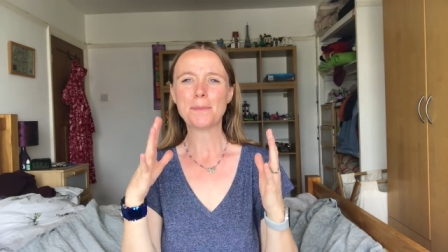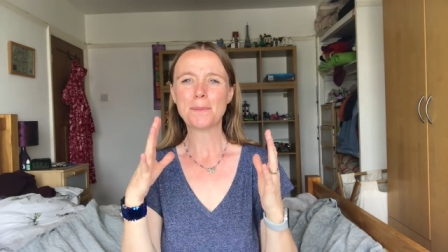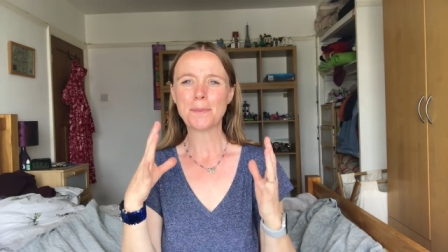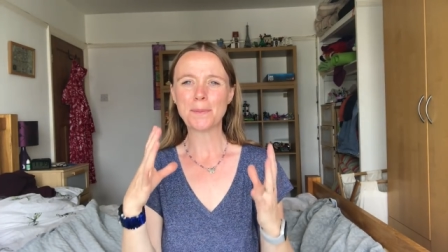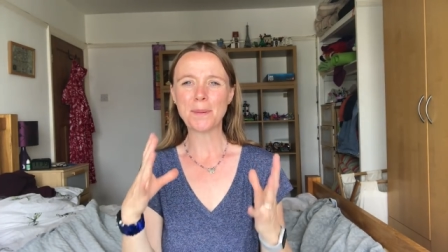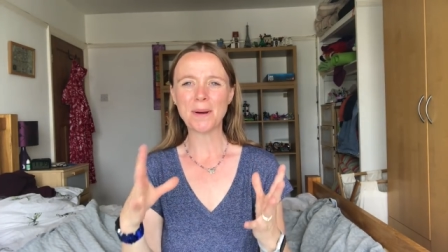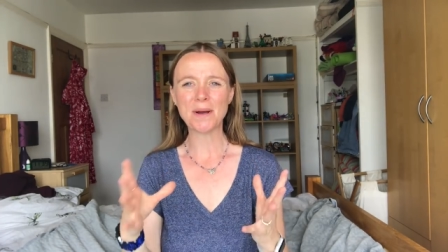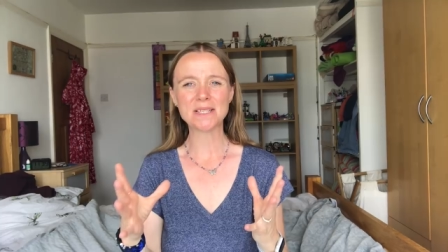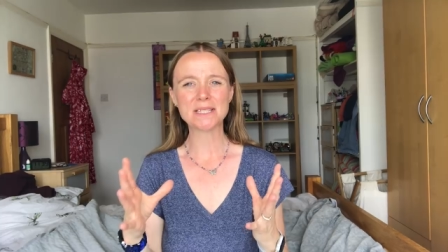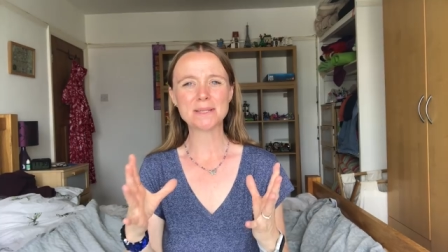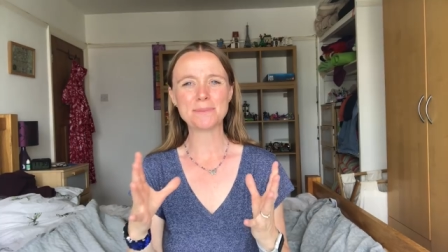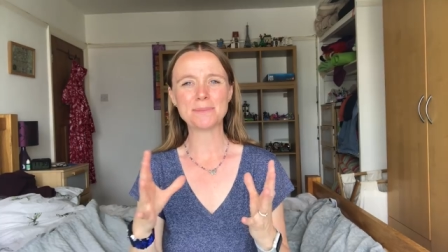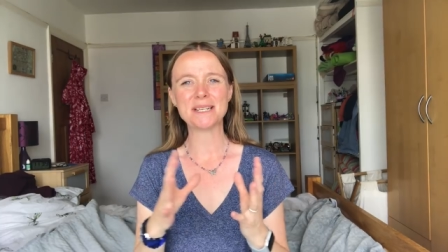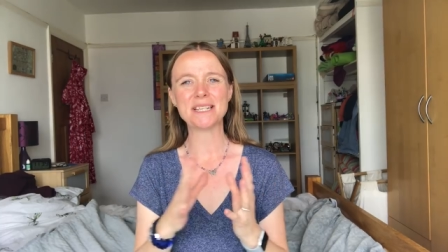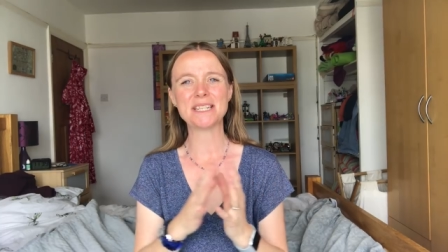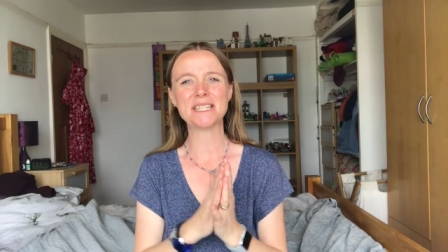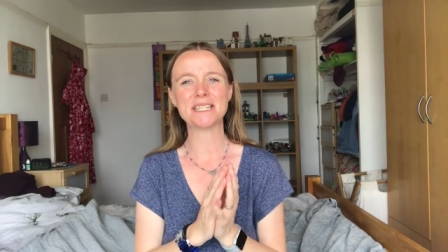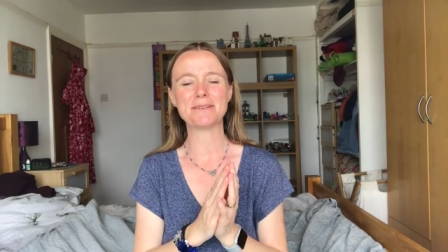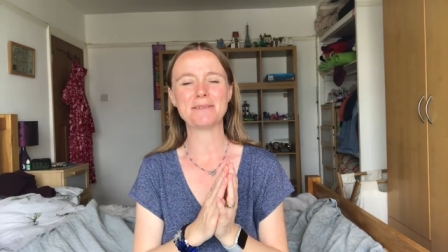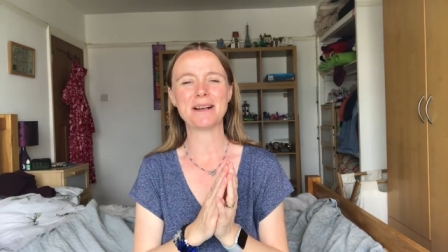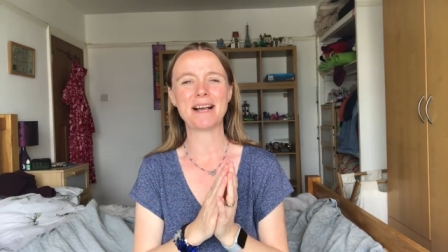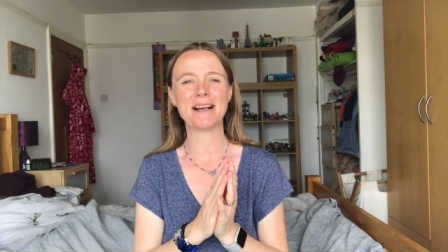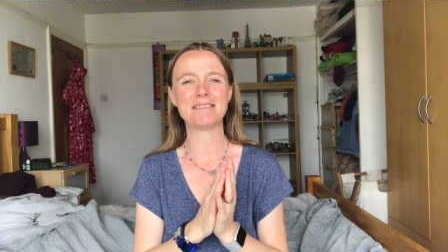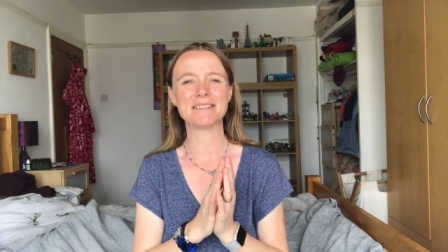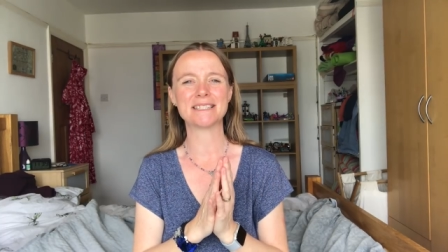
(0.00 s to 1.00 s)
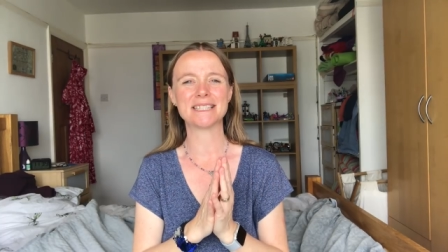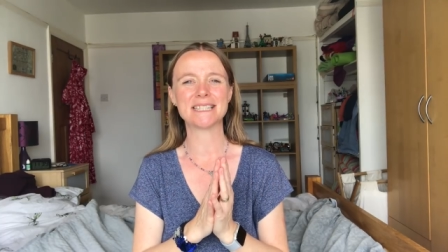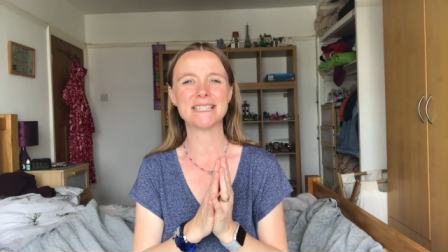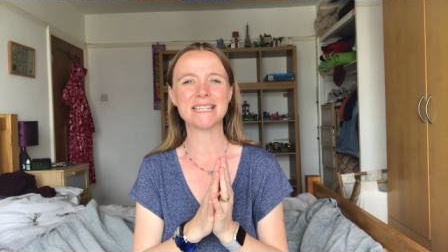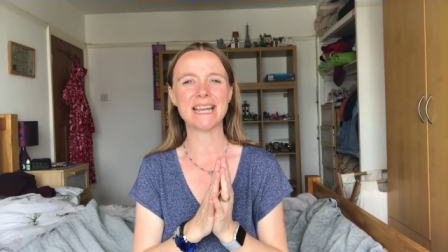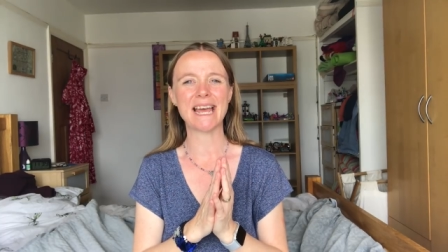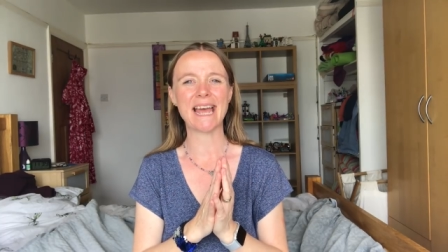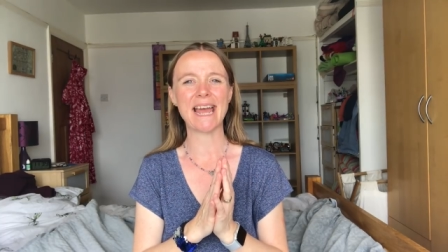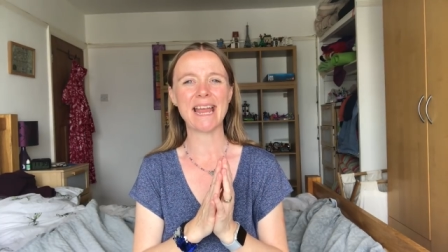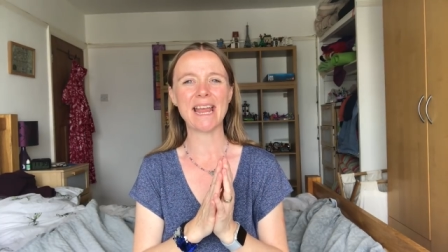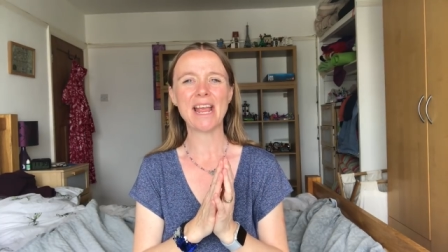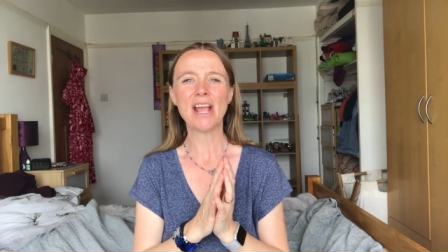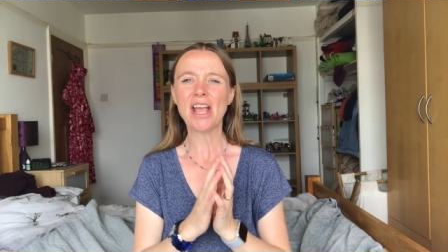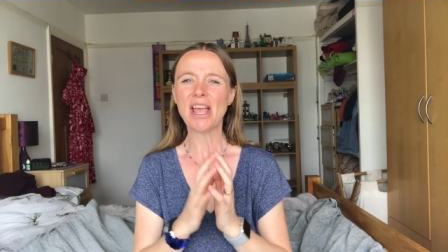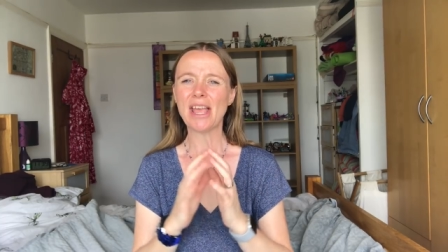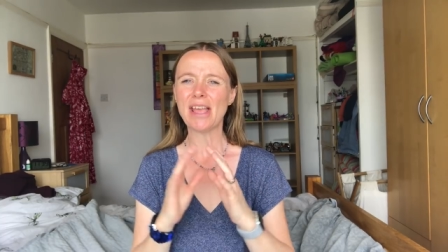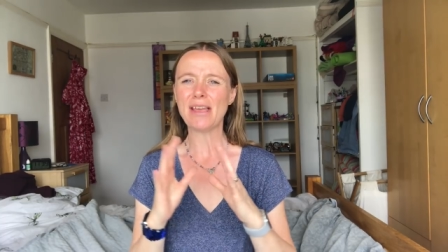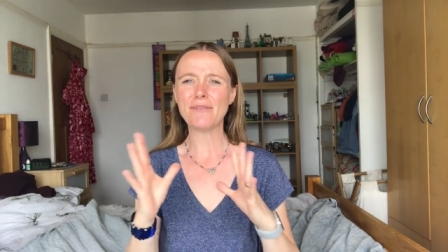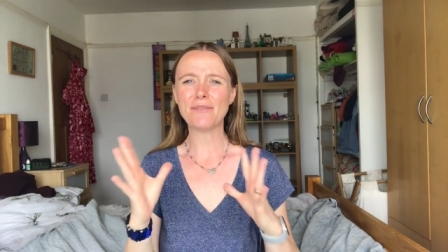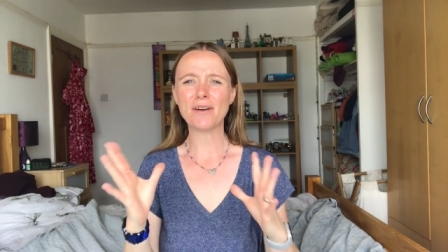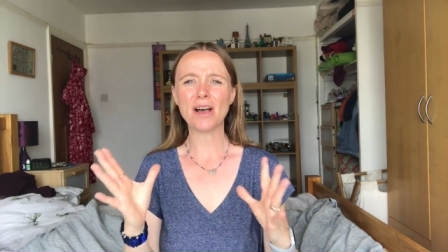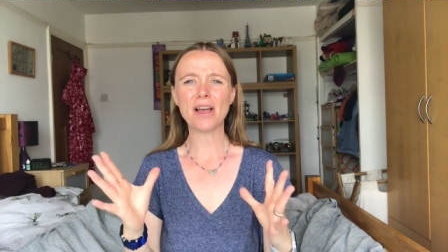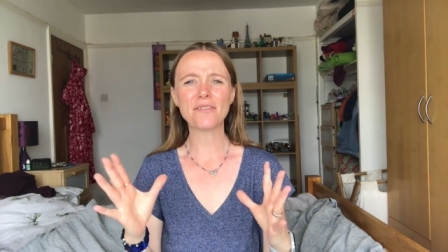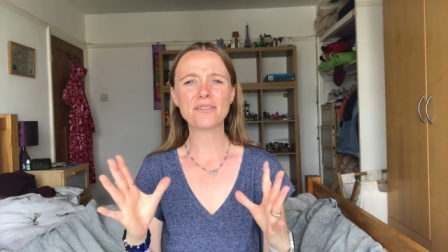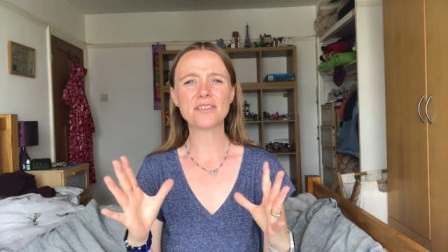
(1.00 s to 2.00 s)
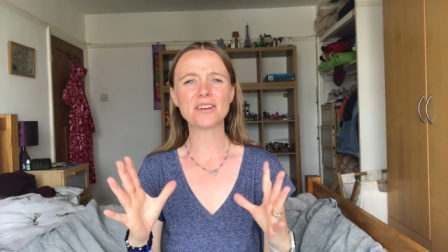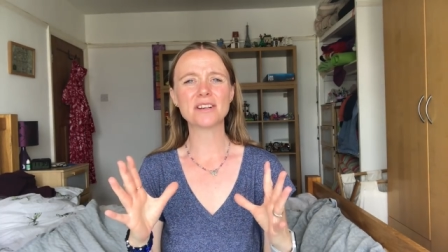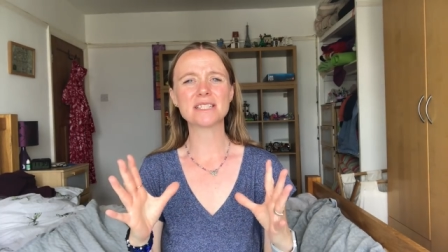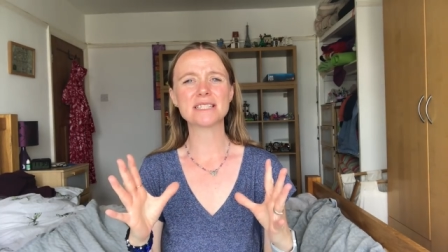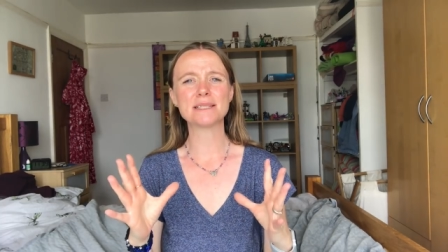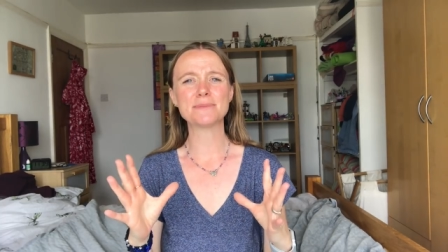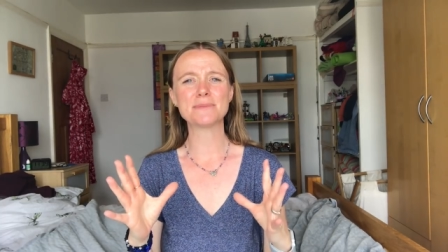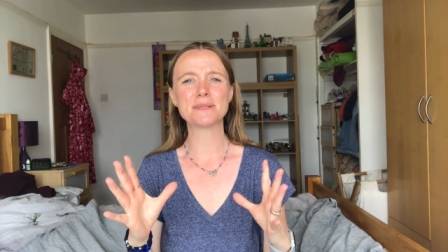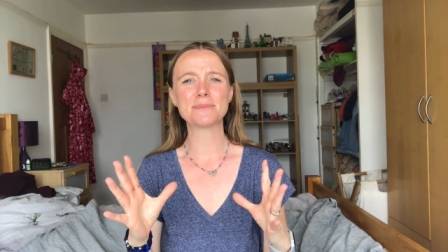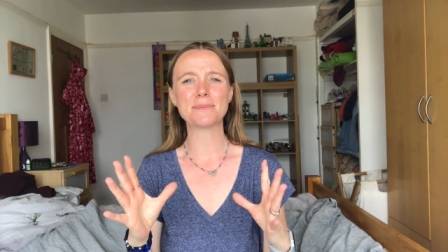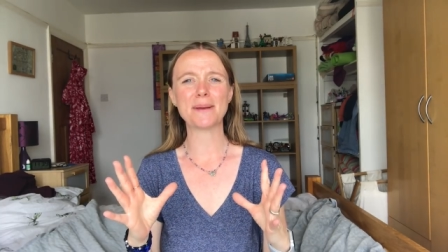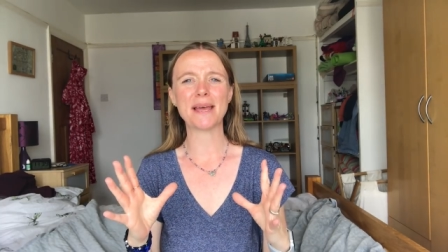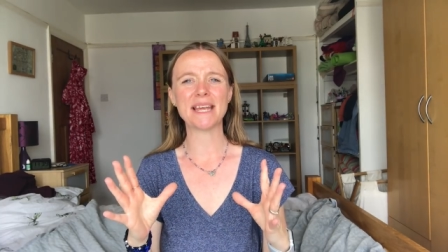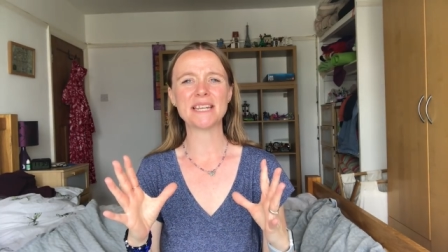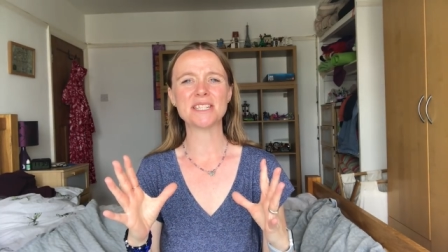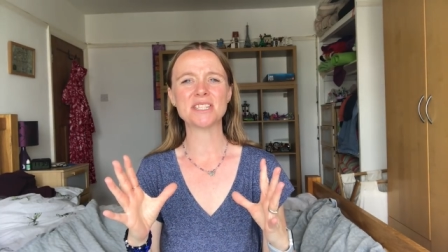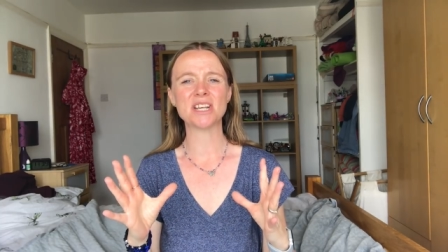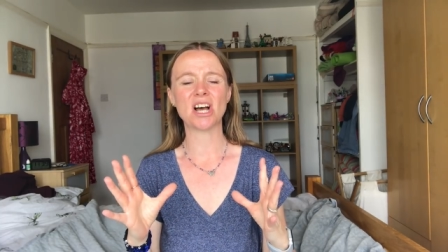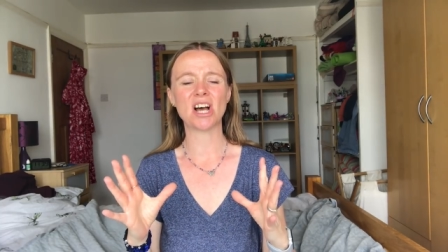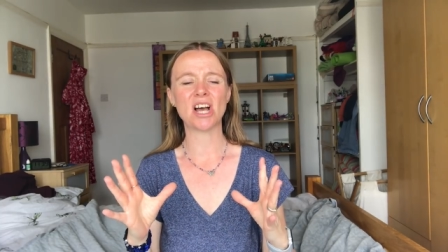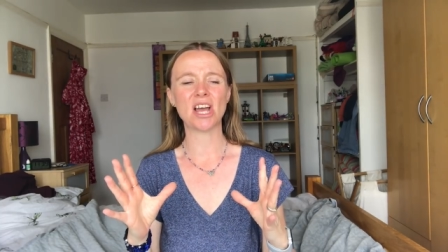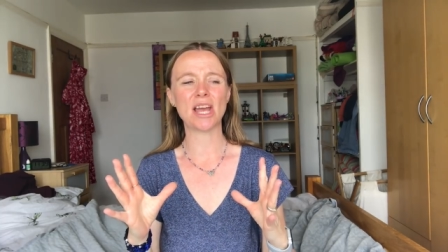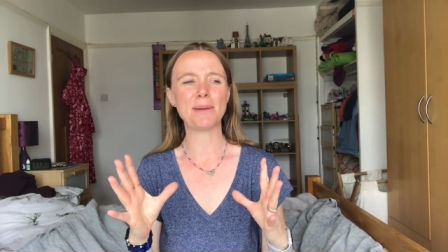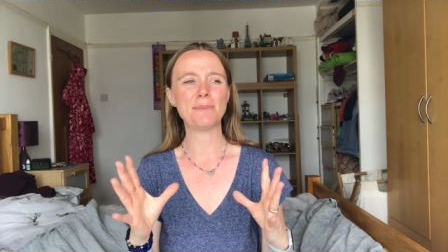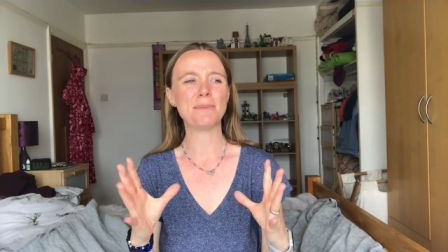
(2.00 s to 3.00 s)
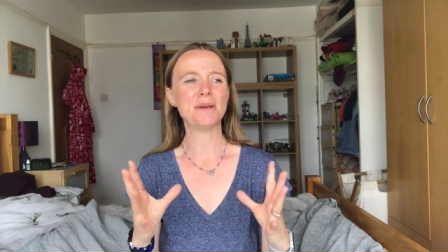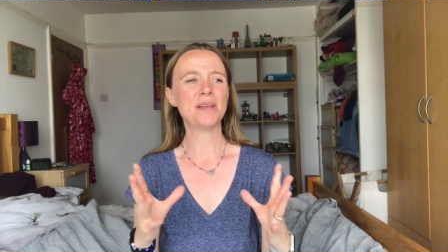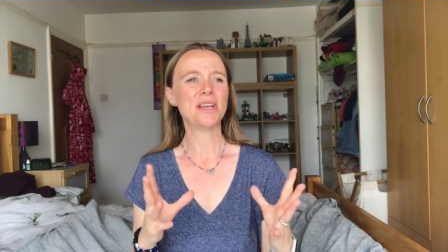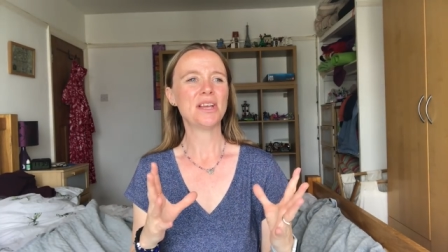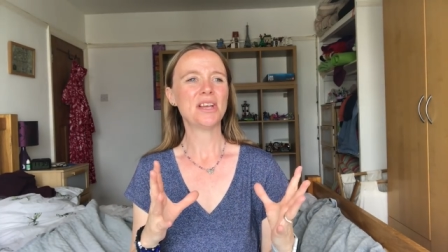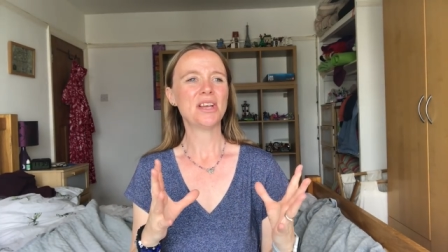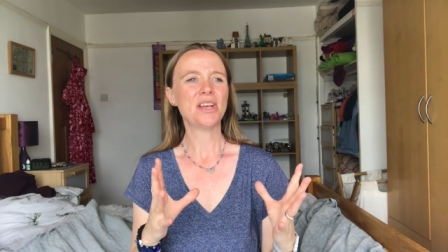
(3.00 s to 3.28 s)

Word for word: possibly two hours a day. If I've got some spare time